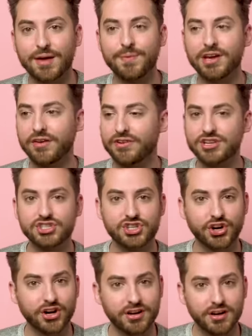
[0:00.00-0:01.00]
can't be covered in
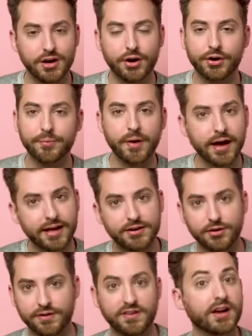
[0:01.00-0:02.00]
dirt or
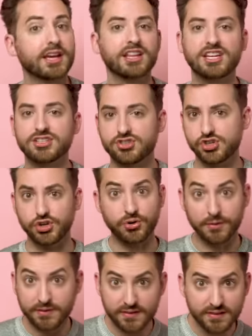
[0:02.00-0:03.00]
mud or succulent
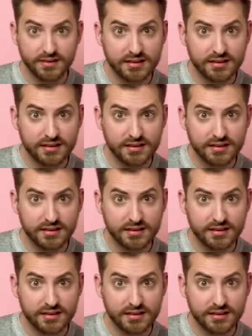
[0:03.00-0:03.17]
juice.